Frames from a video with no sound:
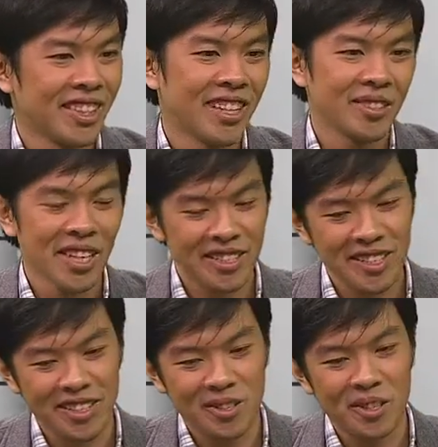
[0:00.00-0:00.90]
Yeah, so
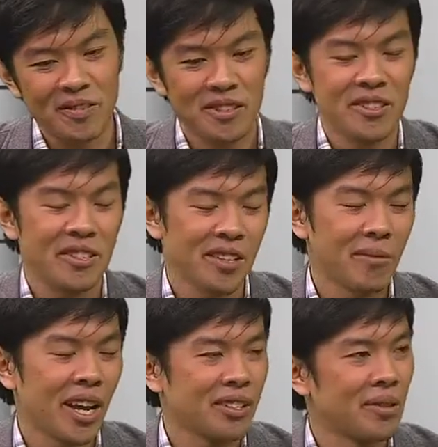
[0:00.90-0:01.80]
that's sort of the reason that
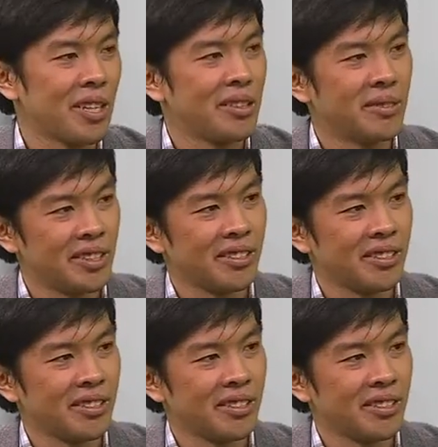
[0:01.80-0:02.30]
we actually want to do this